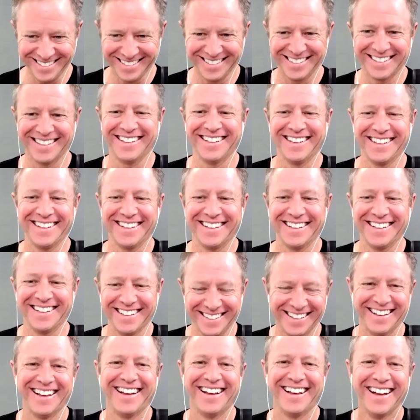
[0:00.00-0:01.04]
that's exactly
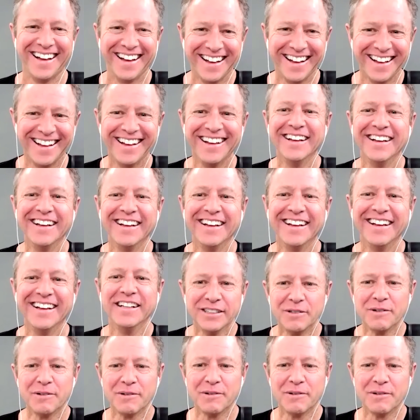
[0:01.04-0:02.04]
right. Like, like, you know, and